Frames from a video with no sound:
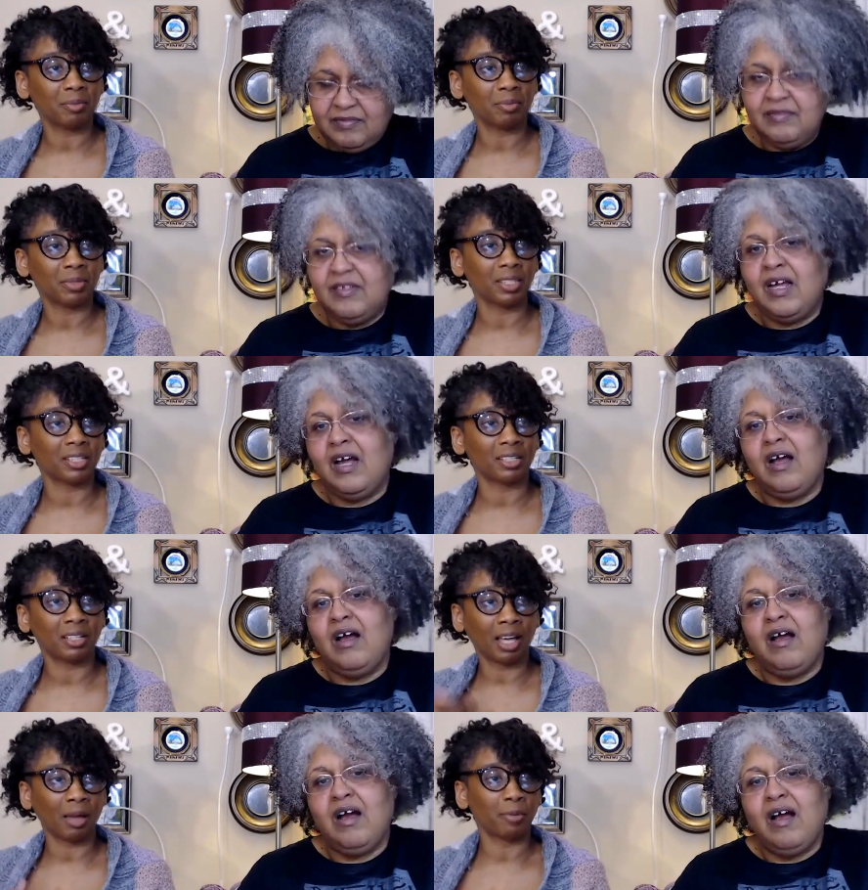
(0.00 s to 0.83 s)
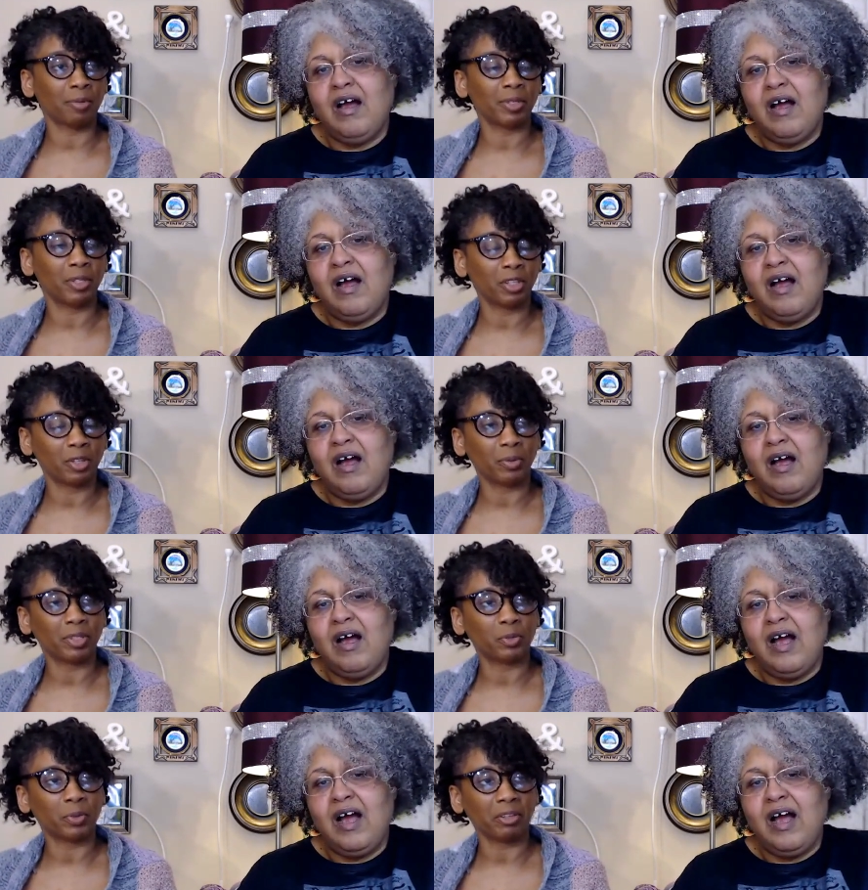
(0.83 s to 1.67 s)
Speaker 1: But then I would be the only
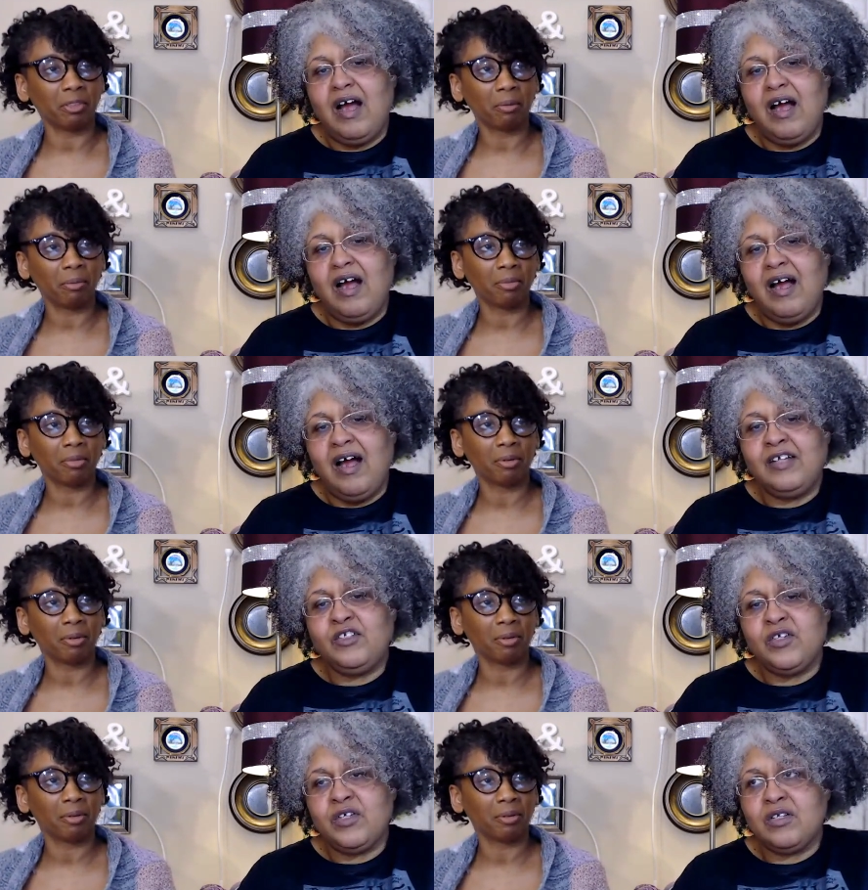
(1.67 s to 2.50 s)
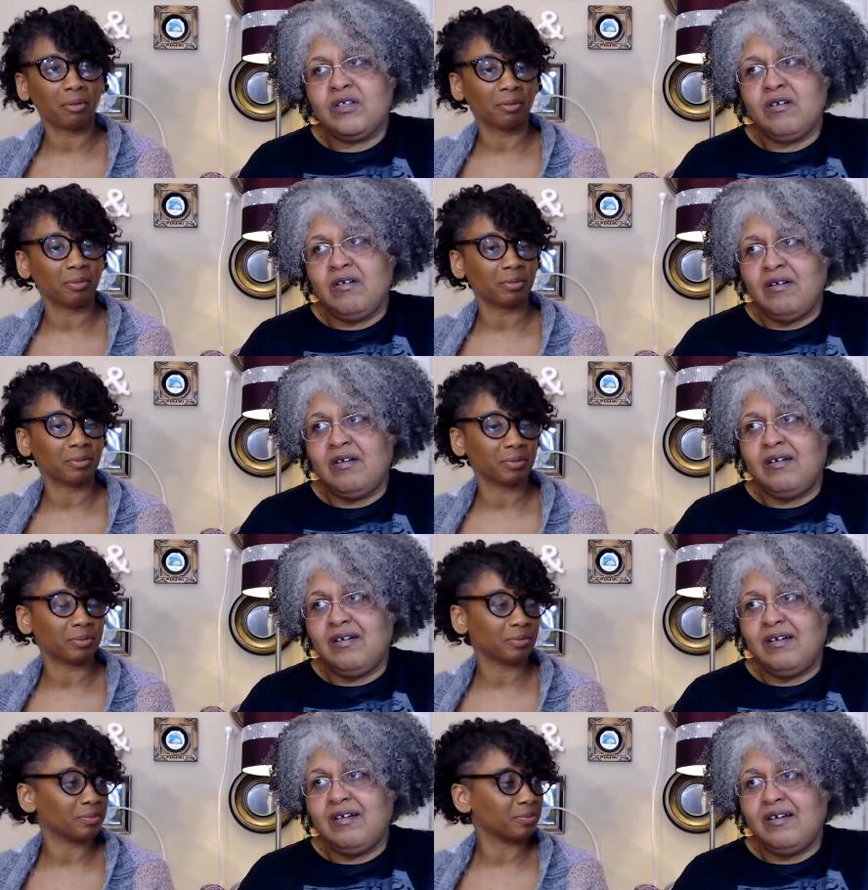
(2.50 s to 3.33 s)
one to wear them.
Speaker 2: I just
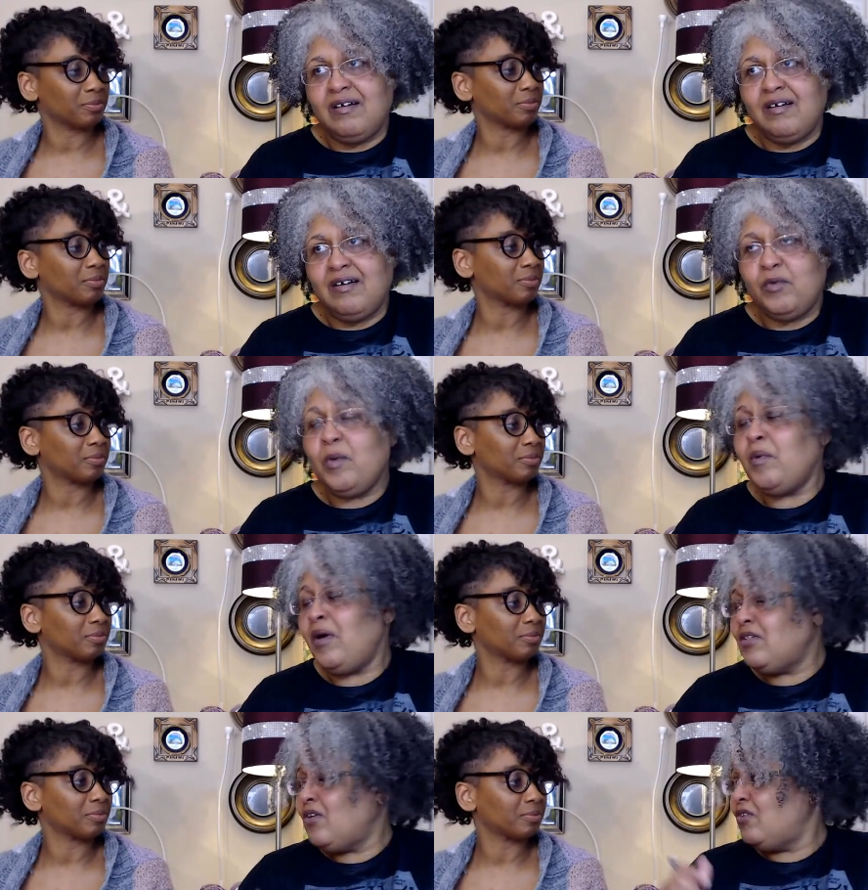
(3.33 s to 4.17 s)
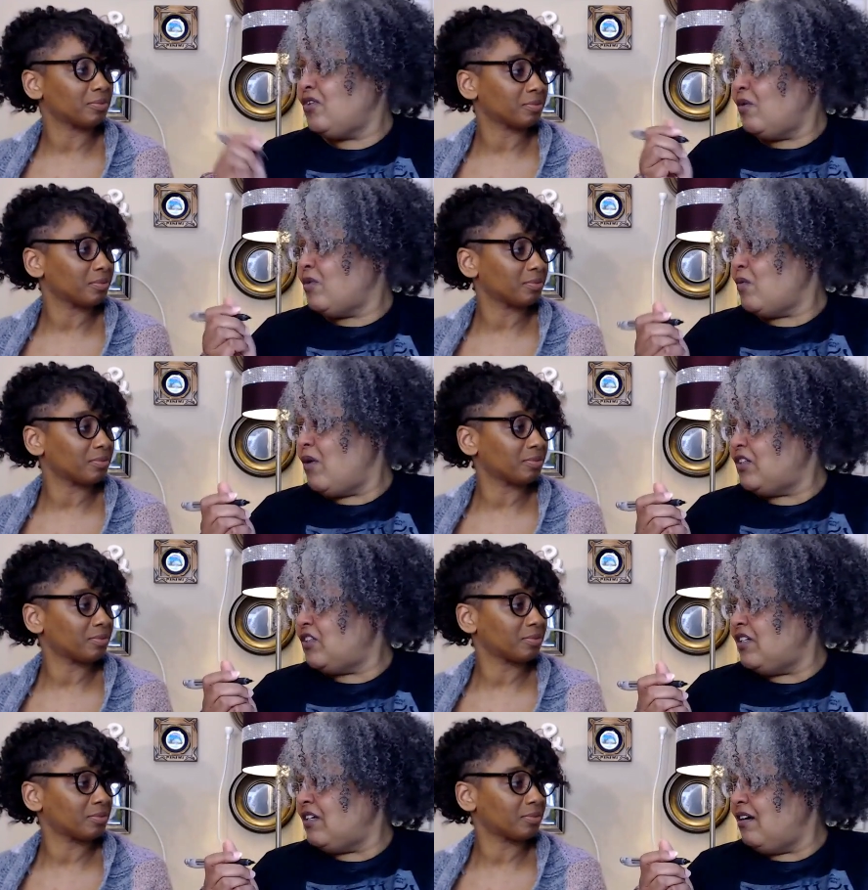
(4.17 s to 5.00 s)
saw. Remember, I told you I was
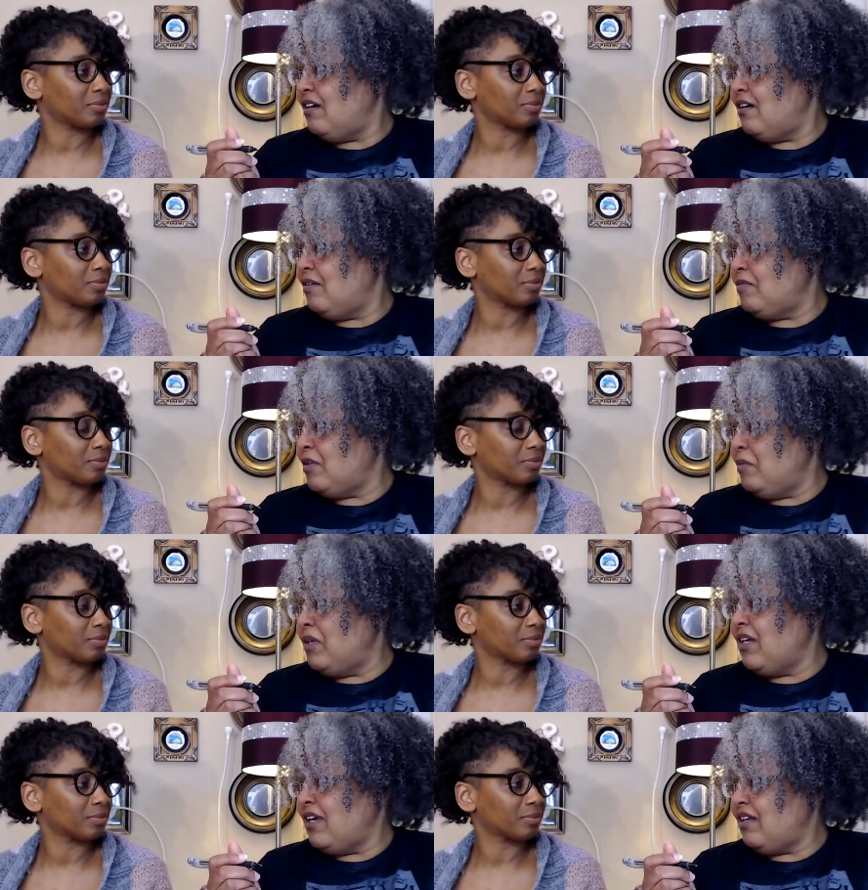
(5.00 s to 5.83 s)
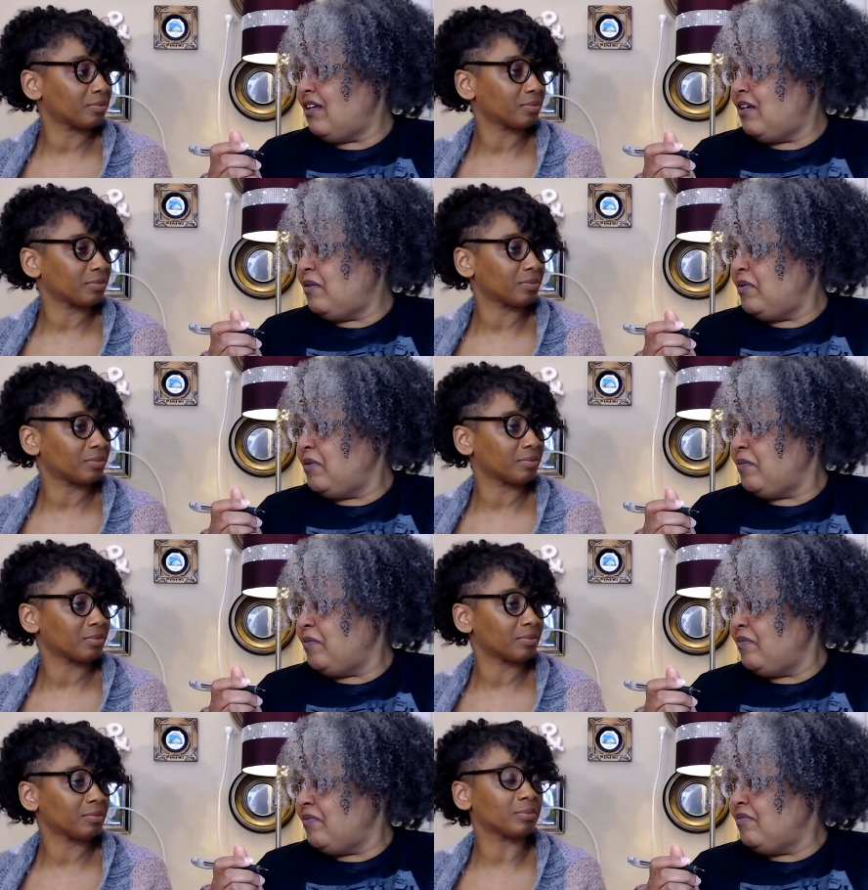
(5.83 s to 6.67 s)
watching um, the Midnight Club.
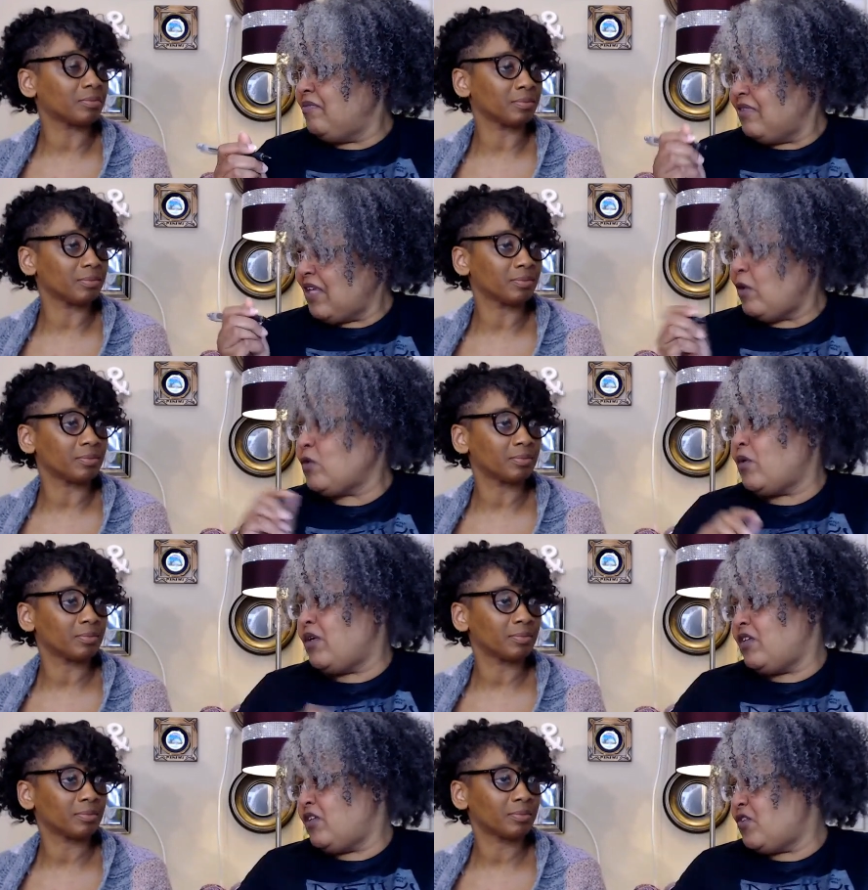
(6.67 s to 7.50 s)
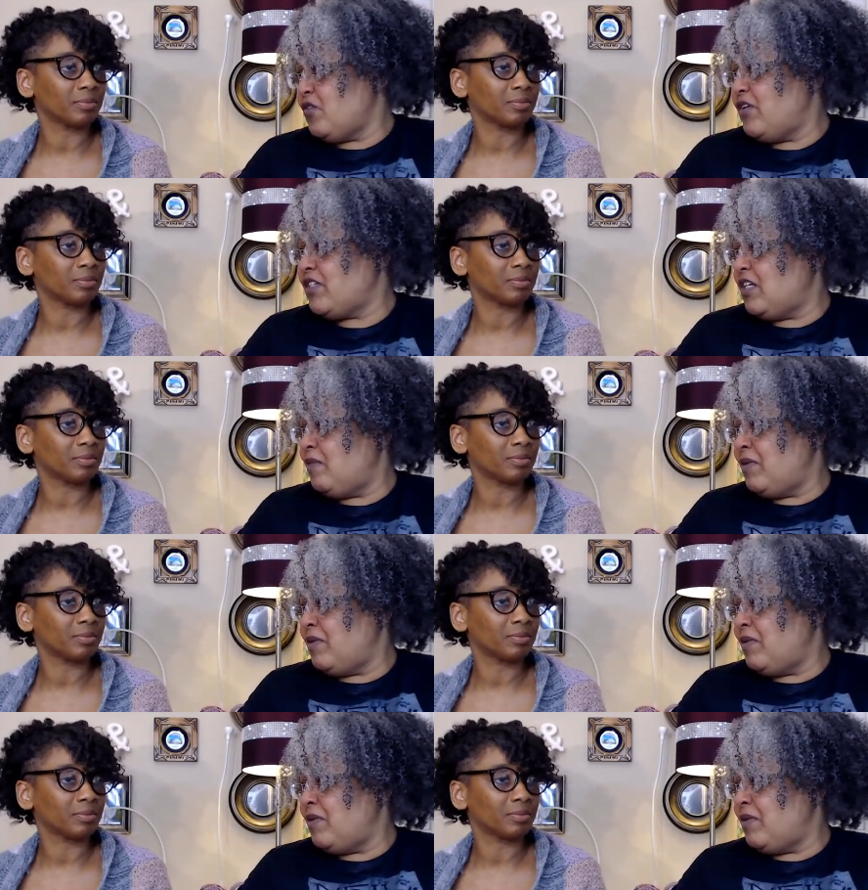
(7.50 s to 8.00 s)
Mm-hmm. That was one of the stories in the